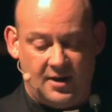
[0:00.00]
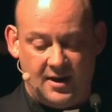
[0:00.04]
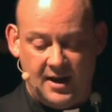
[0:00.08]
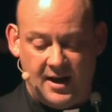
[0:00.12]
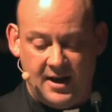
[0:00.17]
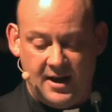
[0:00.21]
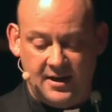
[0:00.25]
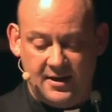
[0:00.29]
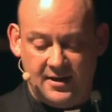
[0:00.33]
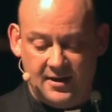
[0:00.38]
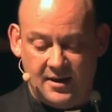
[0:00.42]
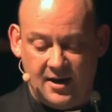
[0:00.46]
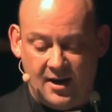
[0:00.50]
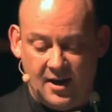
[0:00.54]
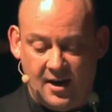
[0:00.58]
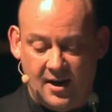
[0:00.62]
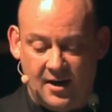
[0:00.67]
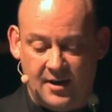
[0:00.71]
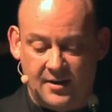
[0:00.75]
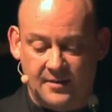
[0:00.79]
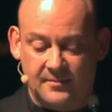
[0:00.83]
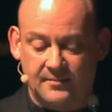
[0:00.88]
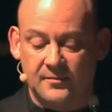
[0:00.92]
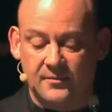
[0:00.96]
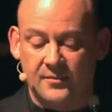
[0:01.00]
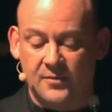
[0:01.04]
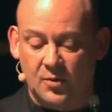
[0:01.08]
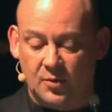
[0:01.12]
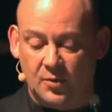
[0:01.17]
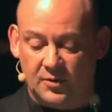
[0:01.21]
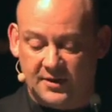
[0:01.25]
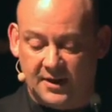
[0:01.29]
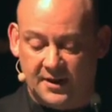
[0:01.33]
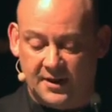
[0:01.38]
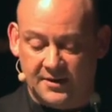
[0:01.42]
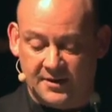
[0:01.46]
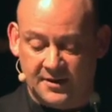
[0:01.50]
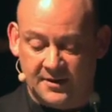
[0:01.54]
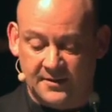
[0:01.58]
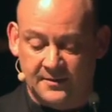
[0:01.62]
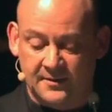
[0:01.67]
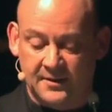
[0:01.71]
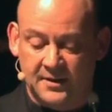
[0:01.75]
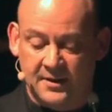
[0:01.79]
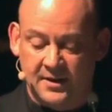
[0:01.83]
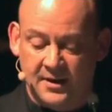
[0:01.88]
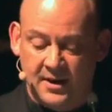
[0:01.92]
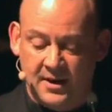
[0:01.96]
in North London,
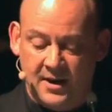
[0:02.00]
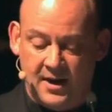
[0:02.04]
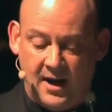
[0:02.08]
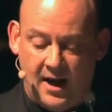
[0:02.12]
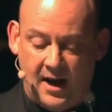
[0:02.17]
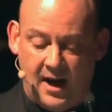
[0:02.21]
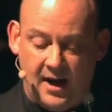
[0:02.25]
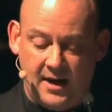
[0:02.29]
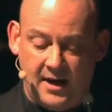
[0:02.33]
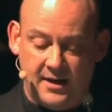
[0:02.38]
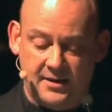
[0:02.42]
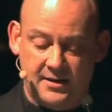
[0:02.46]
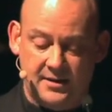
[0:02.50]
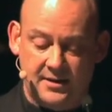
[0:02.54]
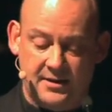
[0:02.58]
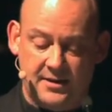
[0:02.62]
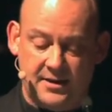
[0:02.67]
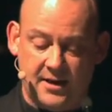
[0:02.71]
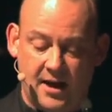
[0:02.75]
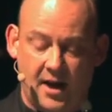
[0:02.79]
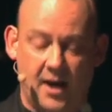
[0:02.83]
and